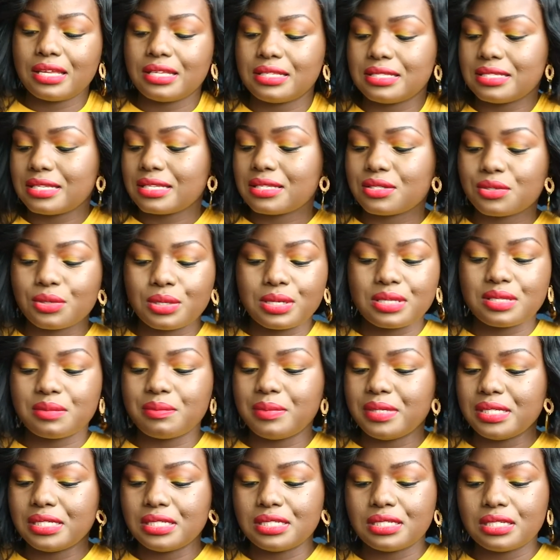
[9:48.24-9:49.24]
it's just always
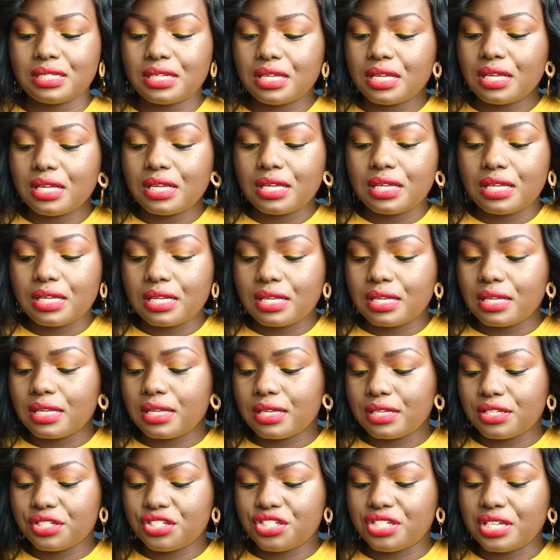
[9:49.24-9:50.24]
been
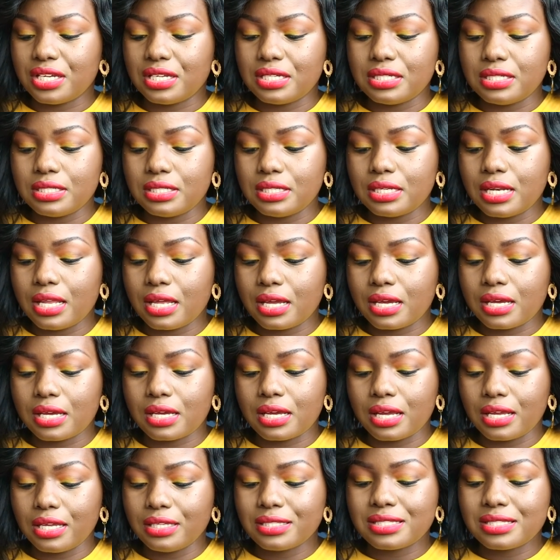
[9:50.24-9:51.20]
shady like